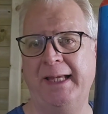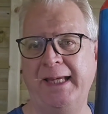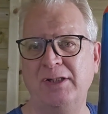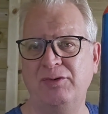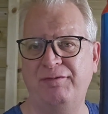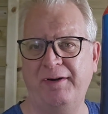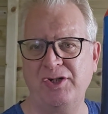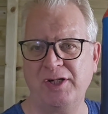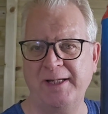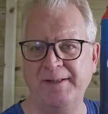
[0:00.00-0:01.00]
It is
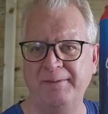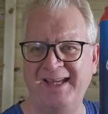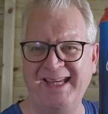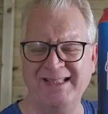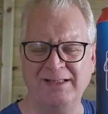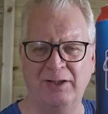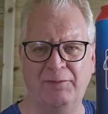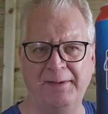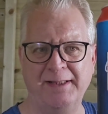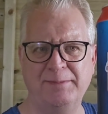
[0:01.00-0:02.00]
refreshing, it isn't
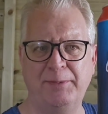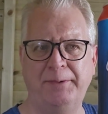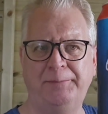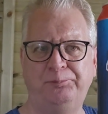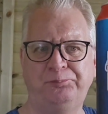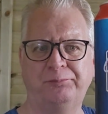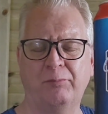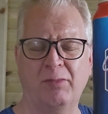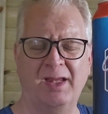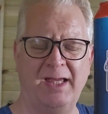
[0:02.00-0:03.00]
crisp.
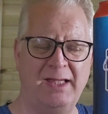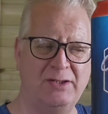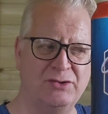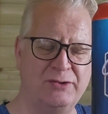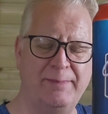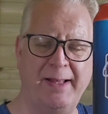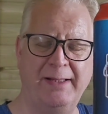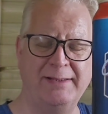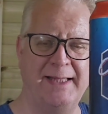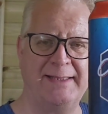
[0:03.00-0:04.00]
It does smell
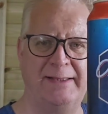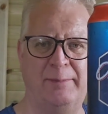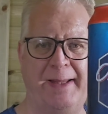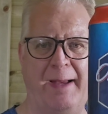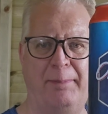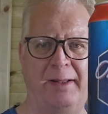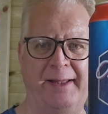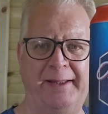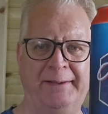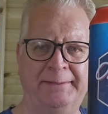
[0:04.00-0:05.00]
and taste a little bit
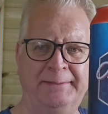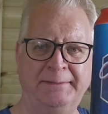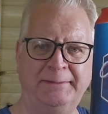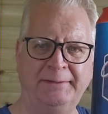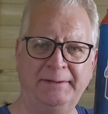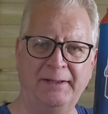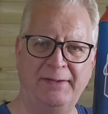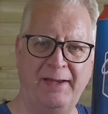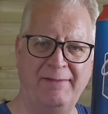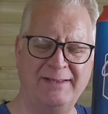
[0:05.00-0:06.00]
apple-y.
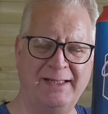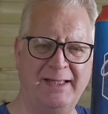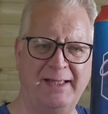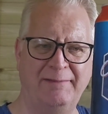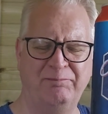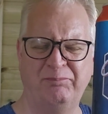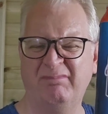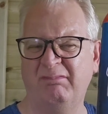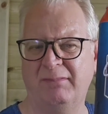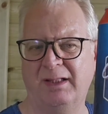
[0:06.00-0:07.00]
There is a
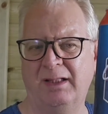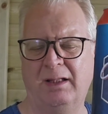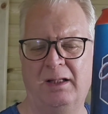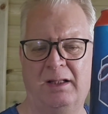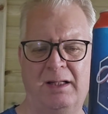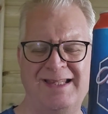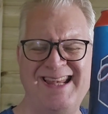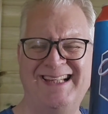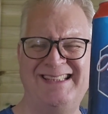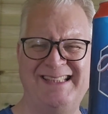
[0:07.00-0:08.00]

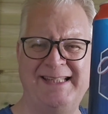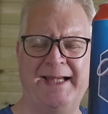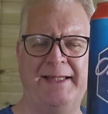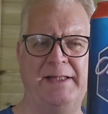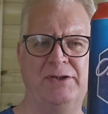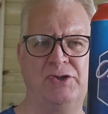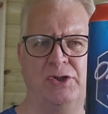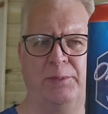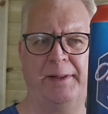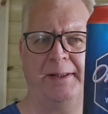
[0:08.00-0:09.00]
nasty tanginess
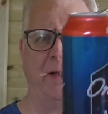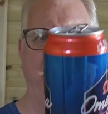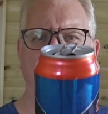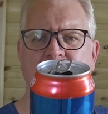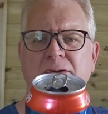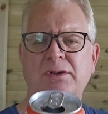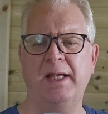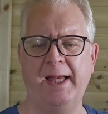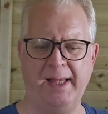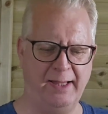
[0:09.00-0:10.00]
to it. It does
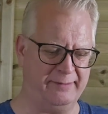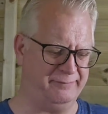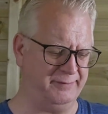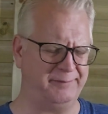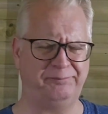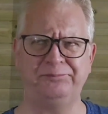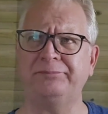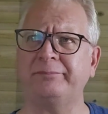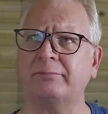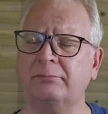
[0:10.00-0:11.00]
have
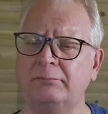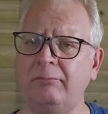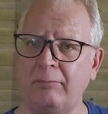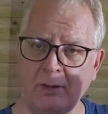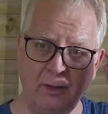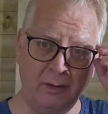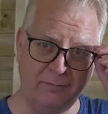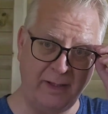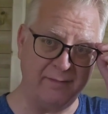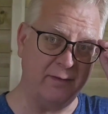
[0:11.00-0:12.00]
the
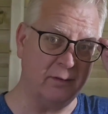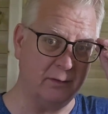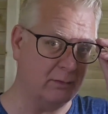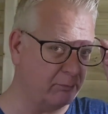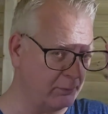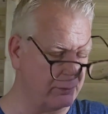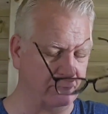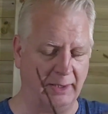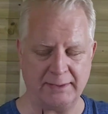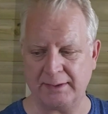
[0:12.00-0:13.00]
flavour,
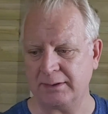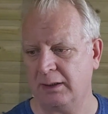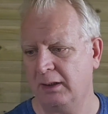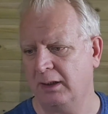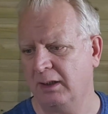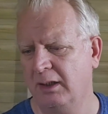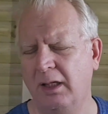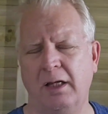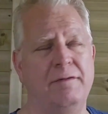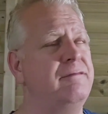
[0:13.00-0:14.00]
remove the glasses,
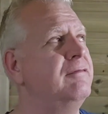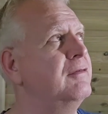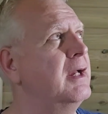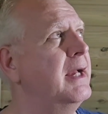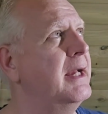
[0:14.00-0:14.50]
of